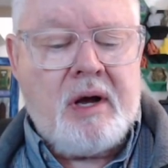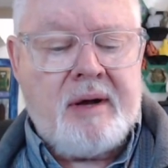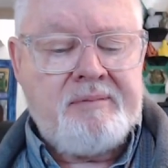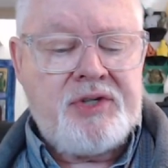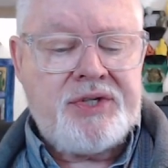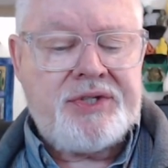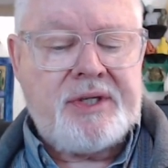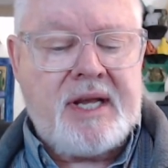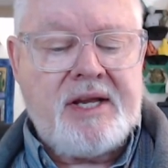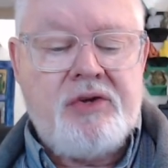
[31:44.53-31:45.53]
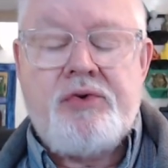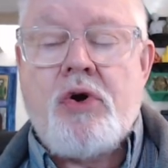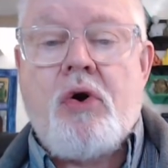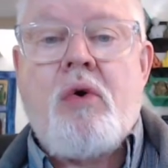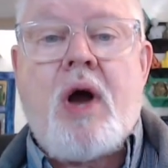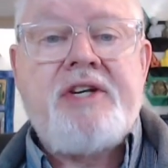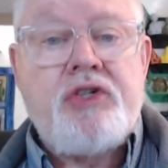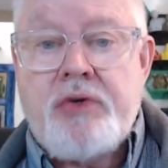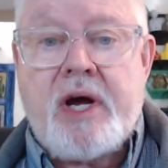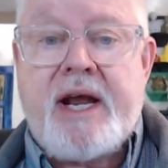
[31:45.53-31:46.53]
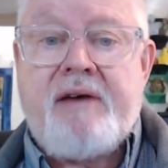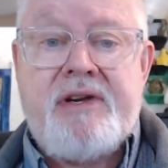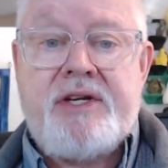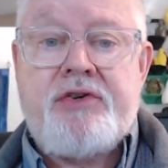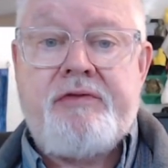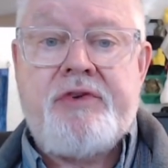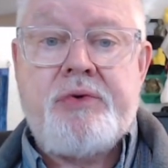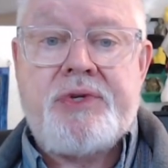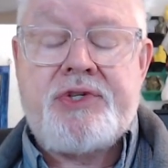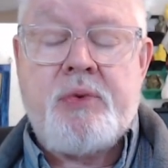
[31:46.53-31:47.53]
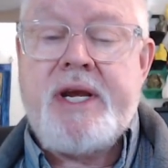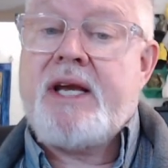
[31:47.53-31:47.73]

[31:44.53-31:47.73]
just to let you know, I do not have an interview this week,